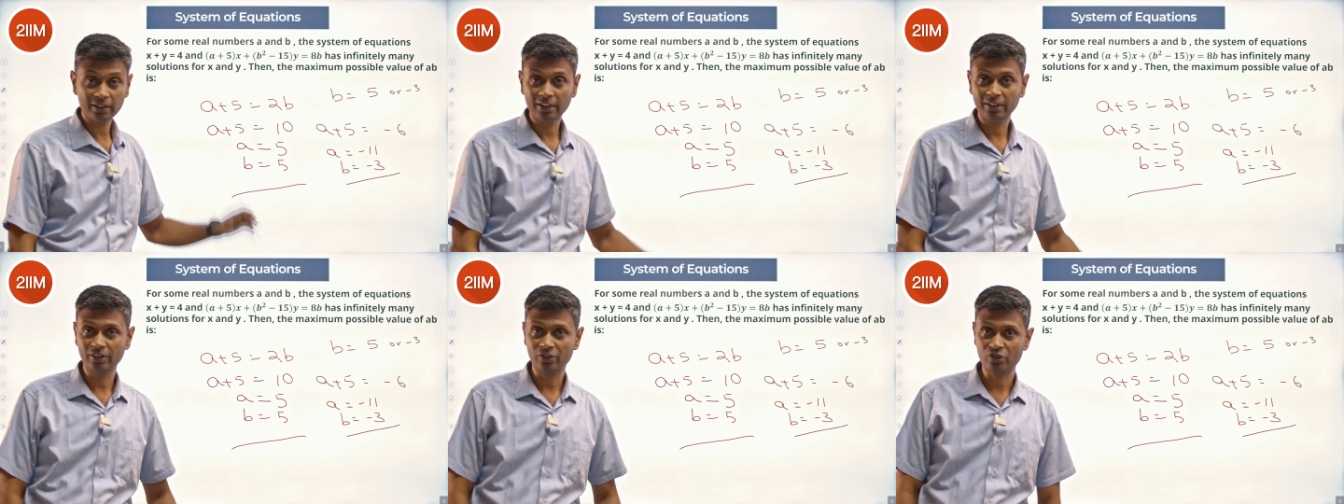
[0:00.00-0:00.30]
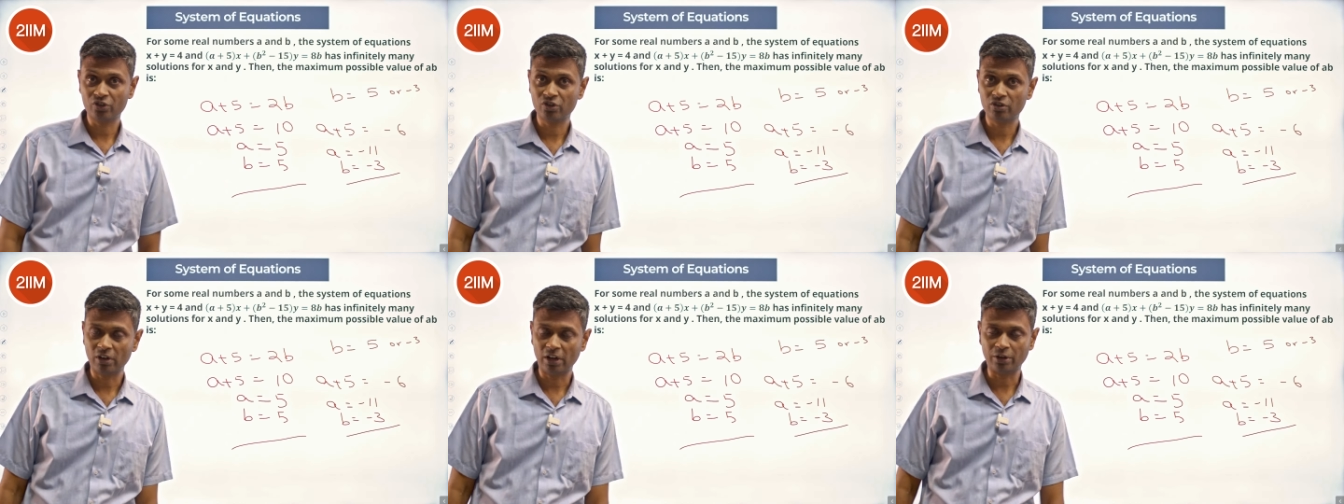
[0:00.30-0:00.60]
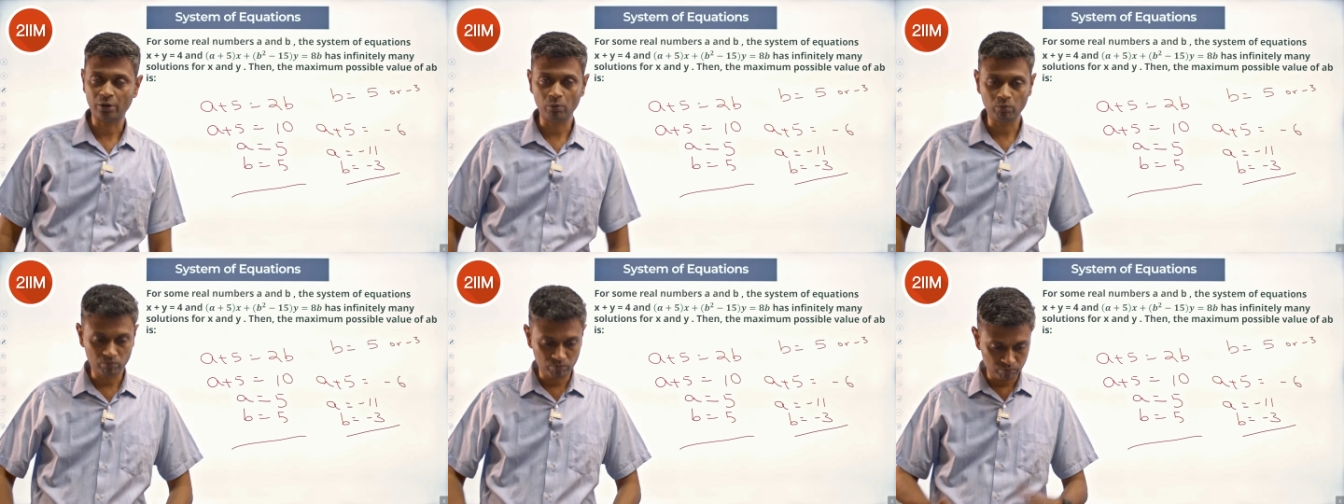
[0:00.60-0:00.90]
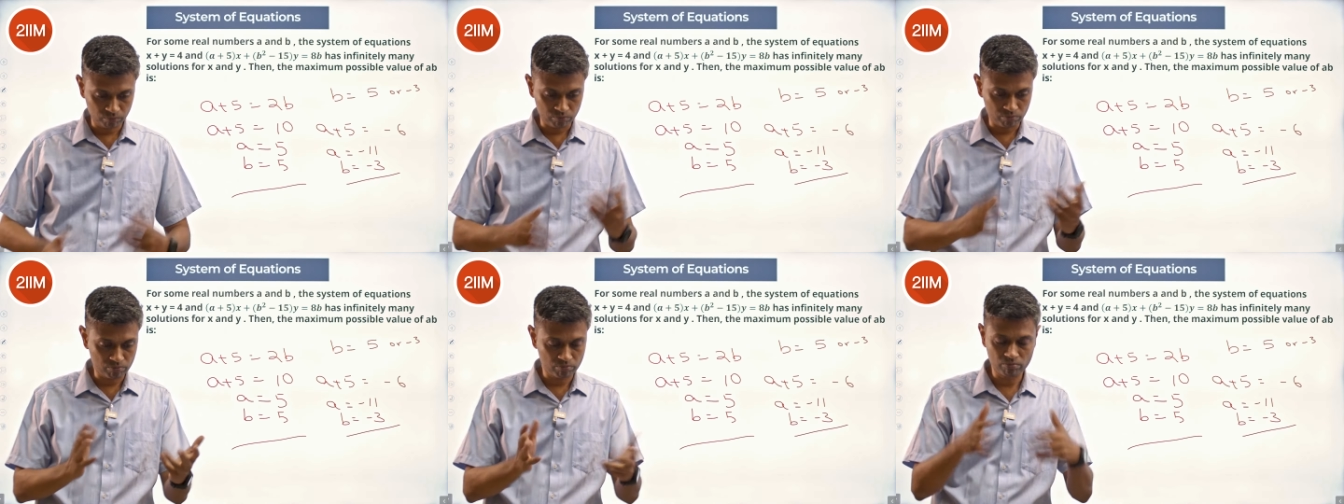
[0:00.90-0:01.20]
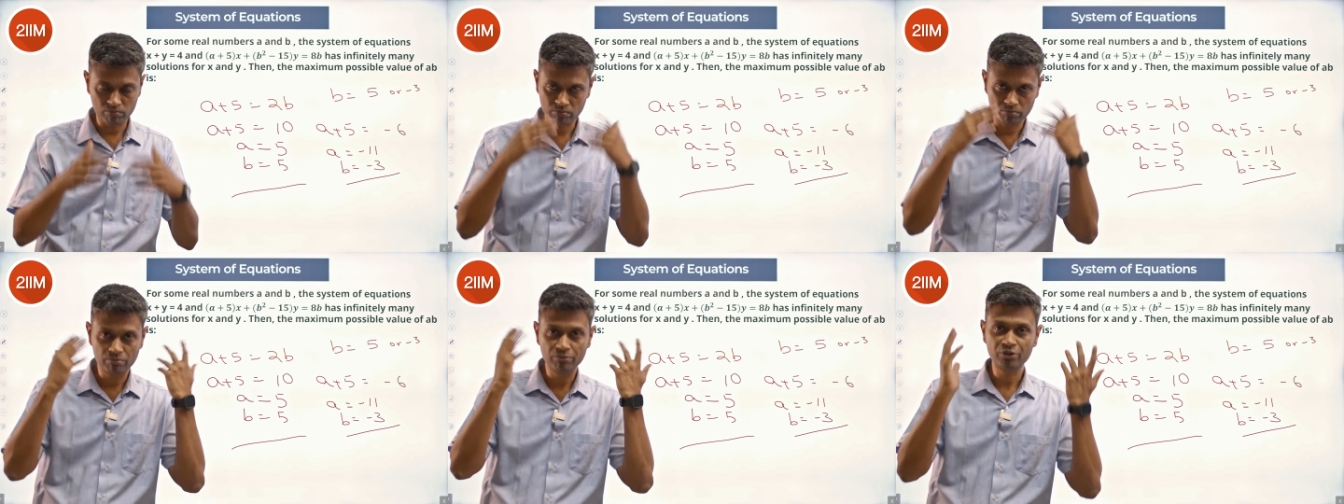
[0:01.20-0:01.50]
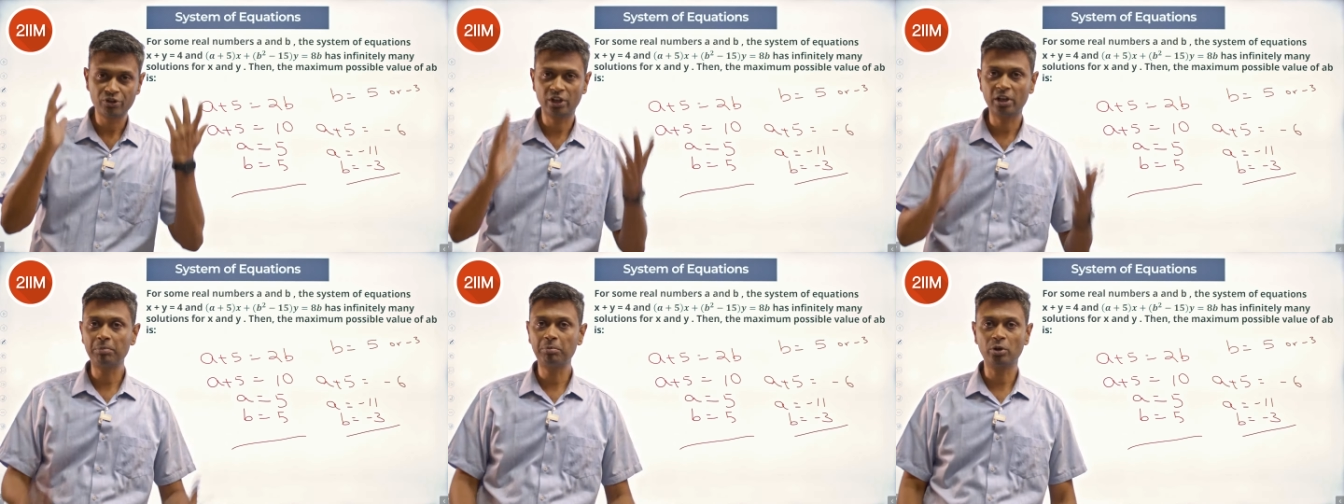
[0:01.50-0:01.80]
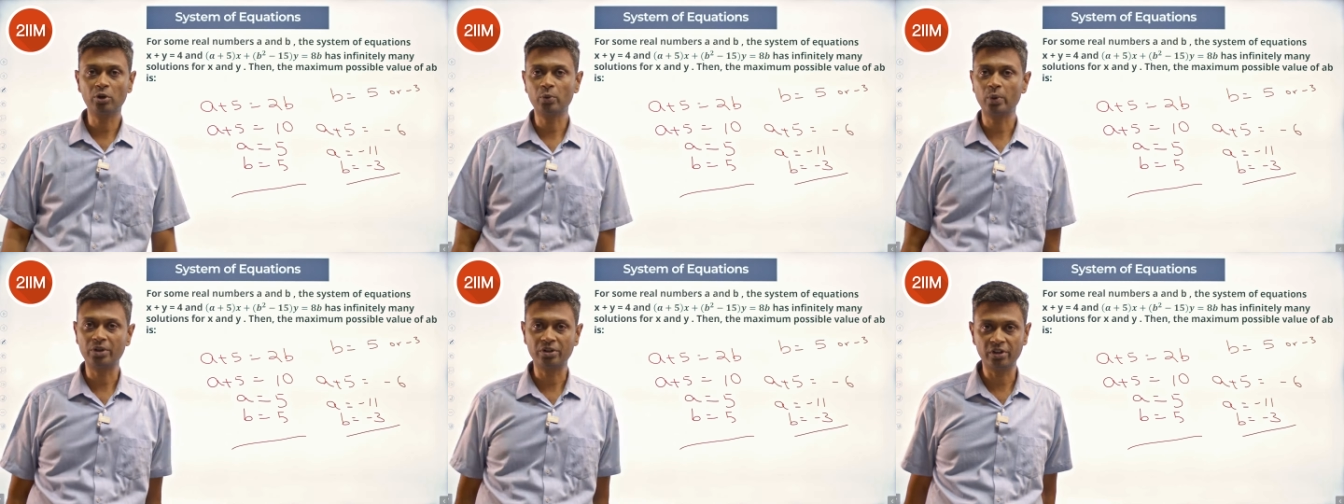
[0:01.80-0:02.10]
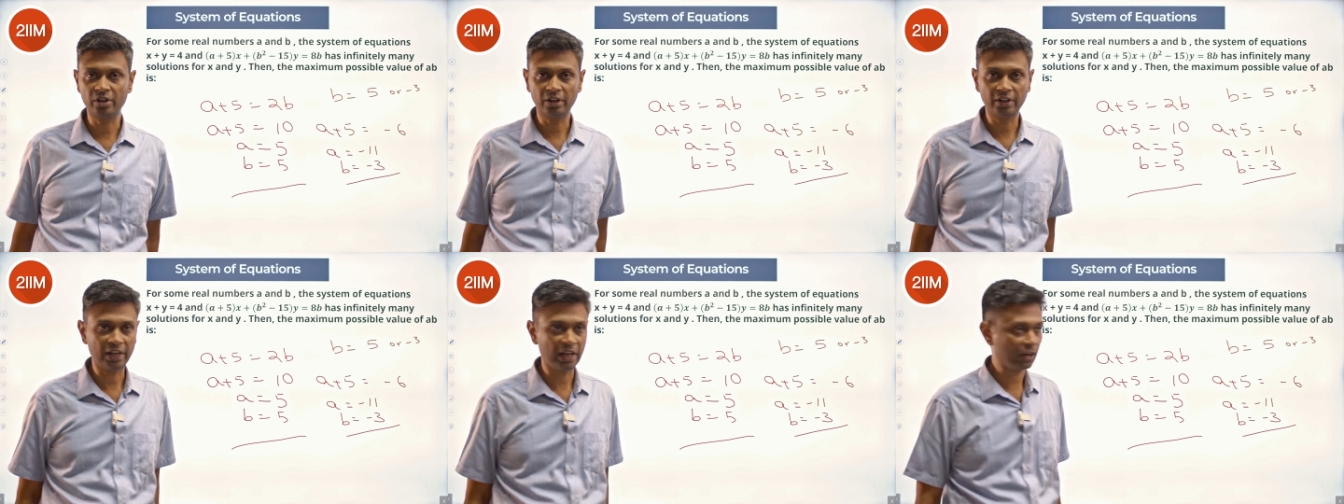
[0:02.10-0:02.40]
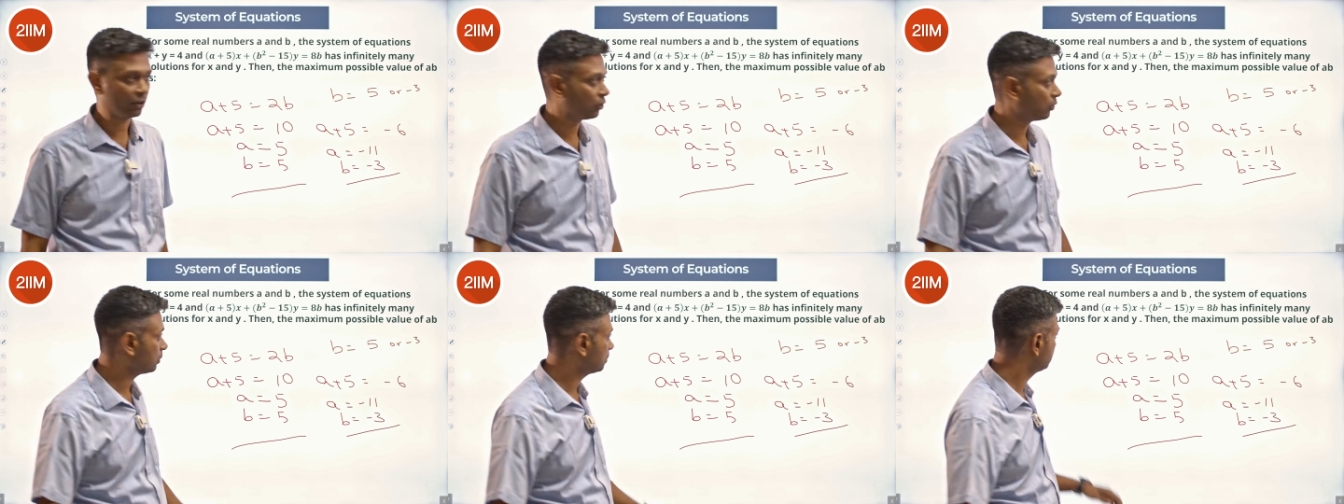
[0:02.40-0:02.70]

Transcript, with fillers: I just had to skip this question and carry on.